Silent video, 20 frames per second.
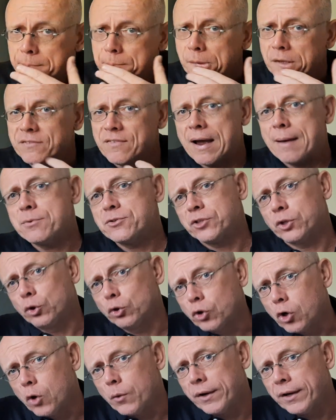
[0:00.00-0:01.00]
But if I'm still
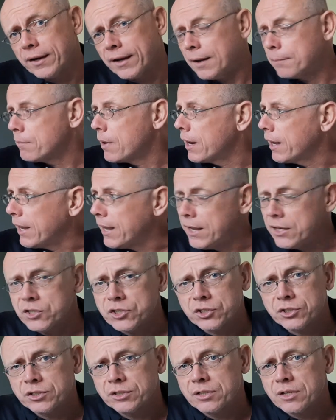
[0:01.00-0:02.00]
growing at my
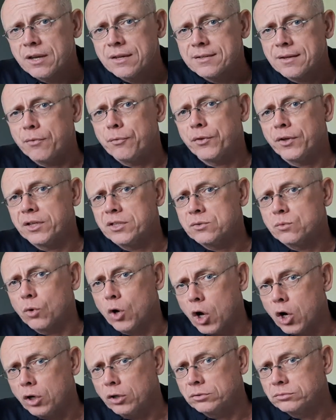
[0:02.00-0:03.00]
age, something is
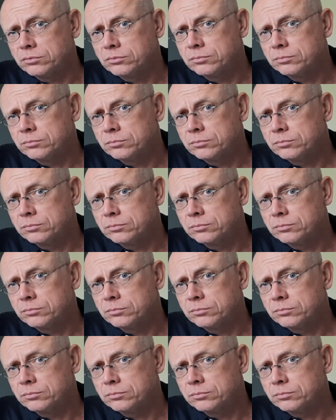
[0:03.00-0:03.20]
wrong.